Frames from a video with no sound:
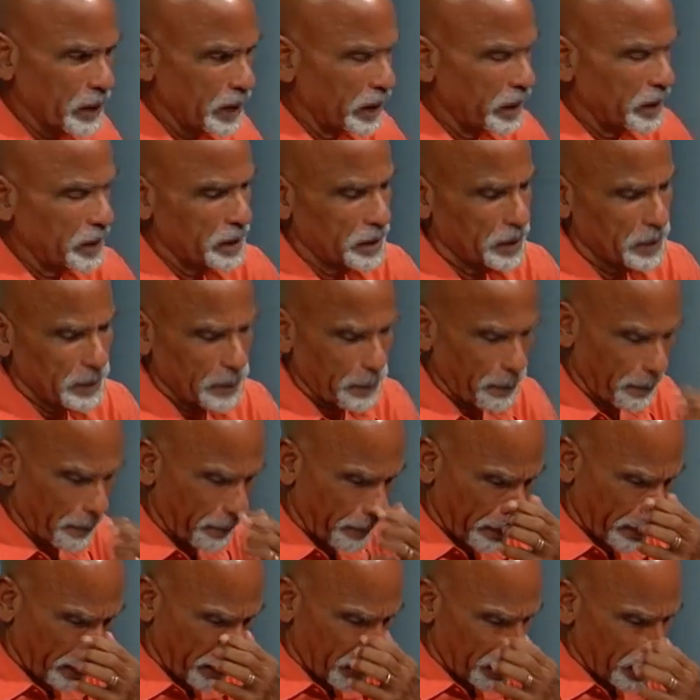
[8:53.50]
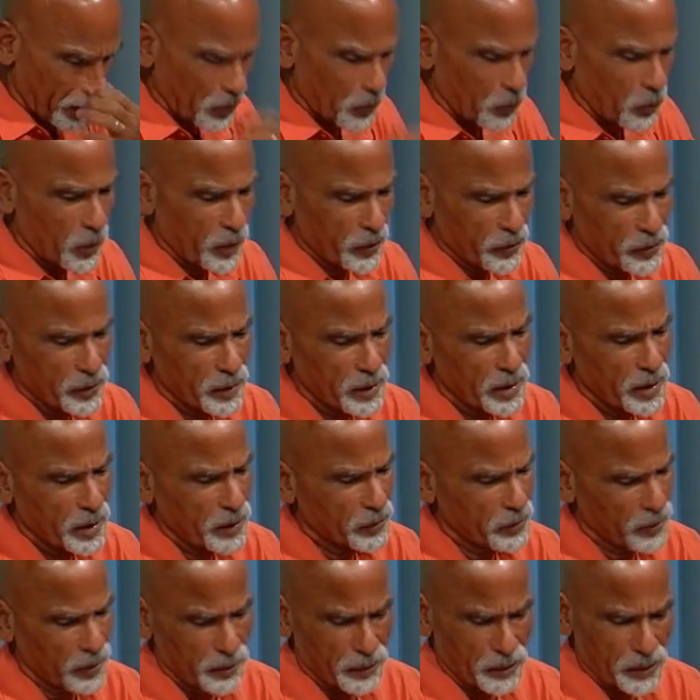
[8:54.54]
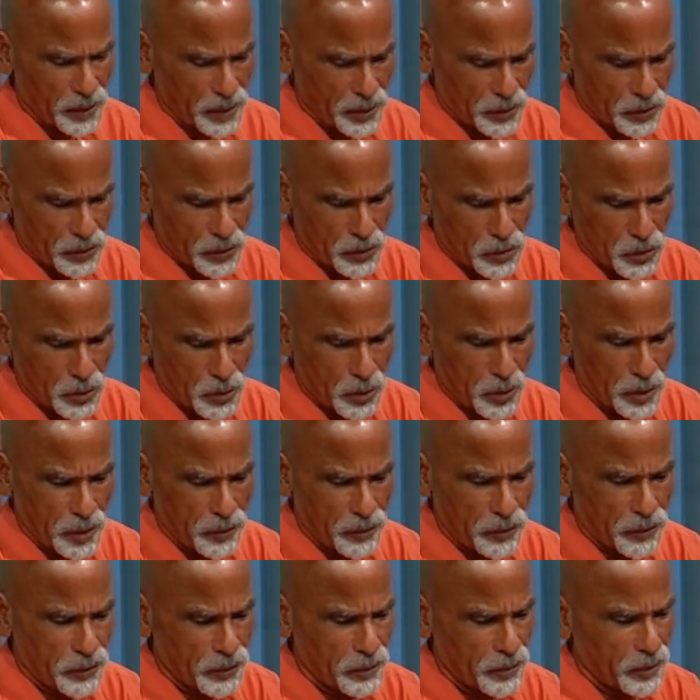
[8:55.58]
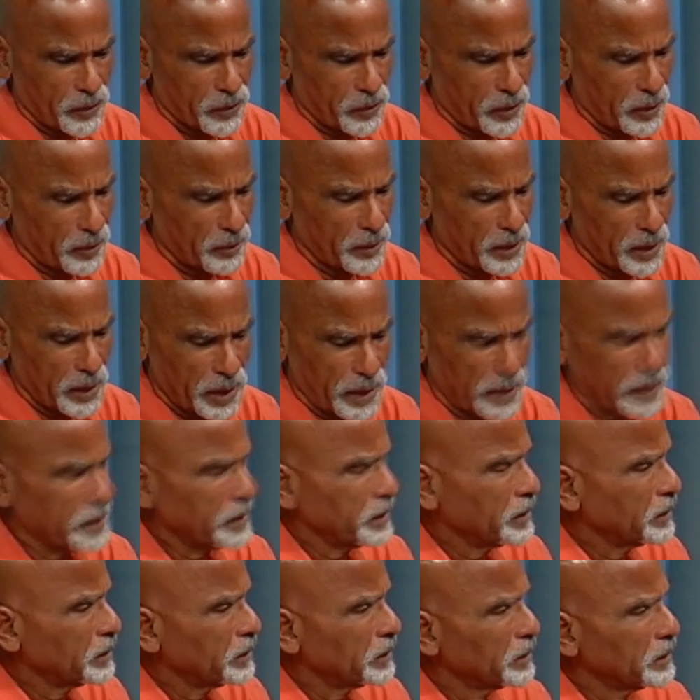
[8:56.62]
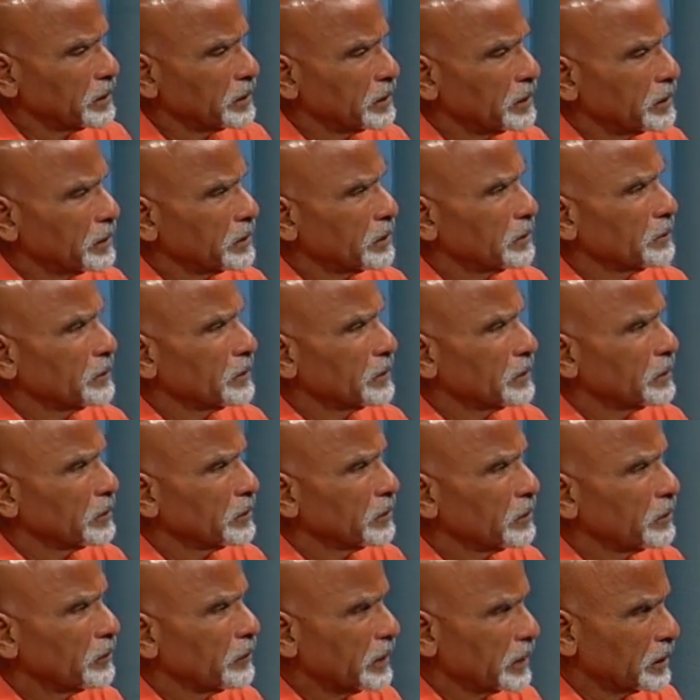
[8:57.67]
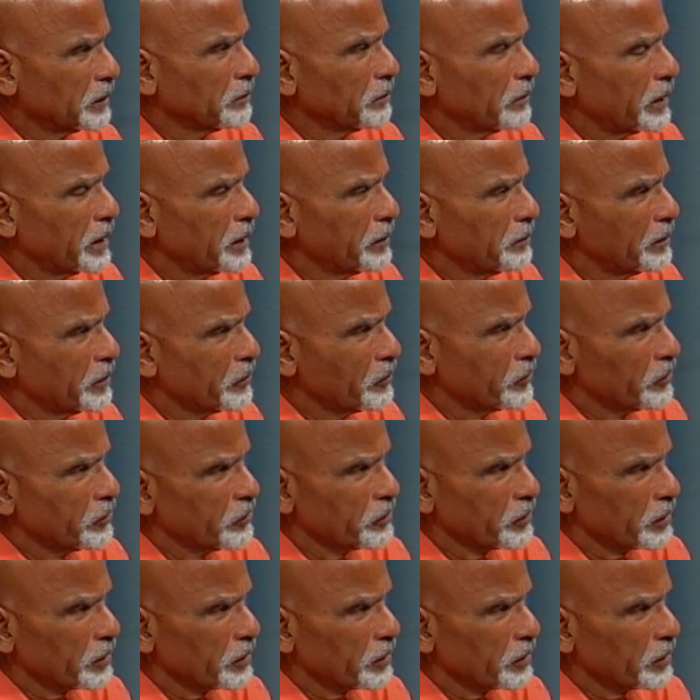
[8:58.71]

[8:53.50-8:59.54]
related. Wasn't there something to do with some letter written by Mr.